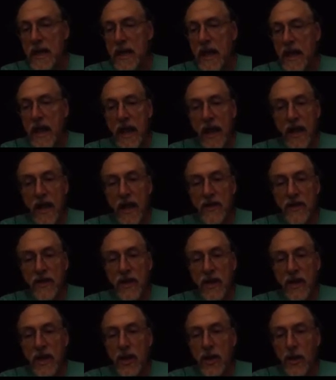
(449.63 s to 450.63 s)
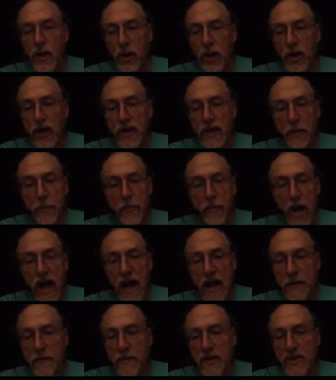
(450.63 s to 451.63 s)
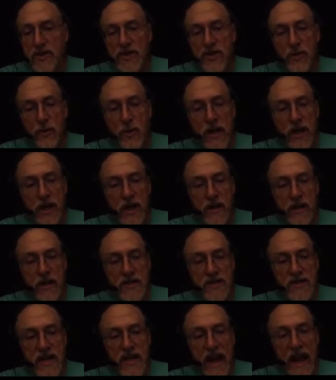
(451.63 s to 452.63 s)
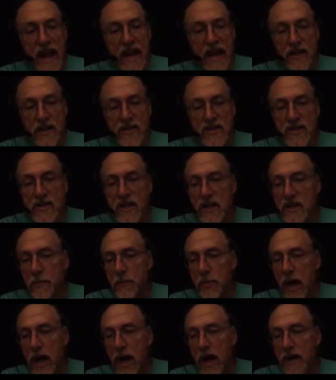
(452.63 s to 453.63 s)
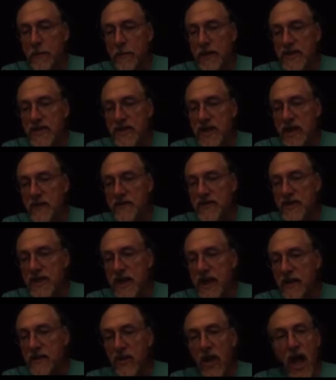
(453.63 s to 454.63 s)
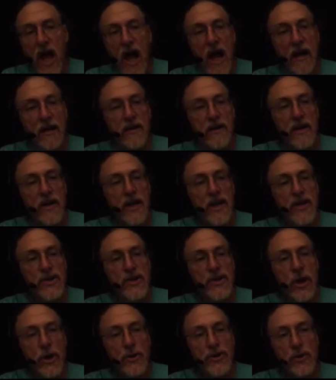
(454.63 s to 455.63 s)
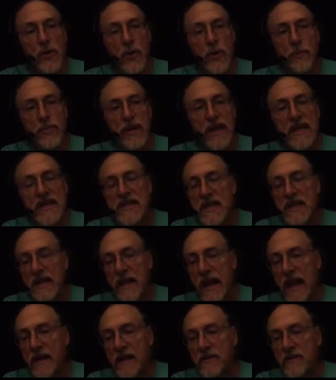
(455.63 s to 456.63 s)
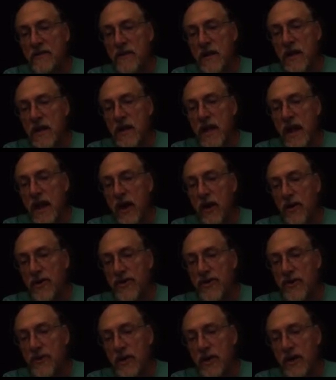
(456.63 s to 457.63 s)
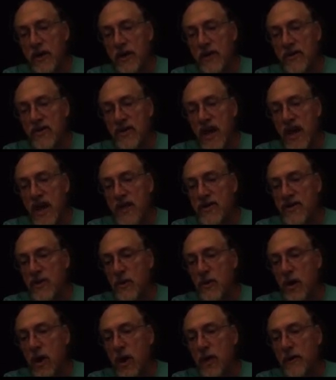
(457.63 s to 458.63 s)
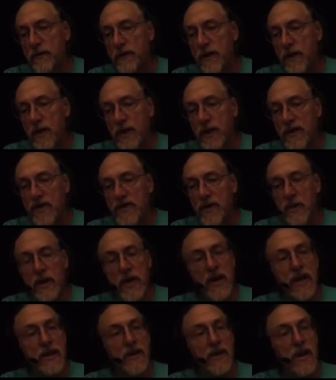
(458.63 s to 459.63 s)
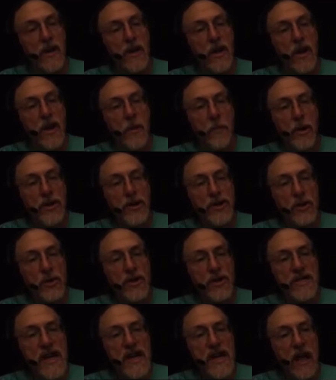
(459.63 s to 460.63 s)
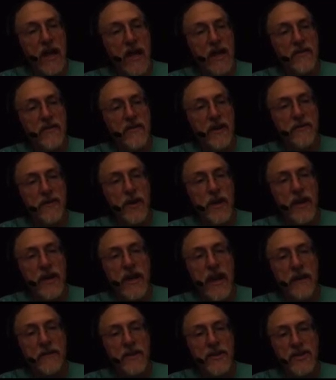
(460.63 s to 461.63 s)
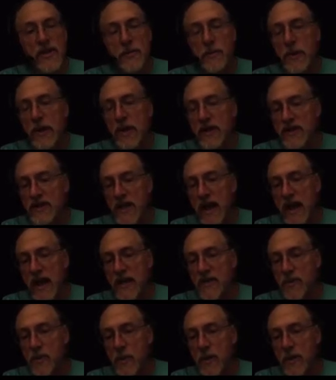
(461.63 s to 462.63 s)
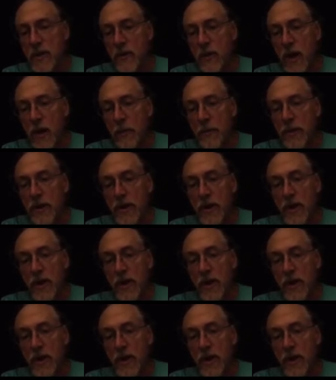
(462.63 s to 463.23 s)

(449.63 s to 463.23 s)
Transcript: And you look at the bottom of the screen, the status at the bottom, instead of saying locked, shows you a piece of that error string. It's kind of too long to fit on the screen, but you can tell, even if you didn't have the GPS status window up,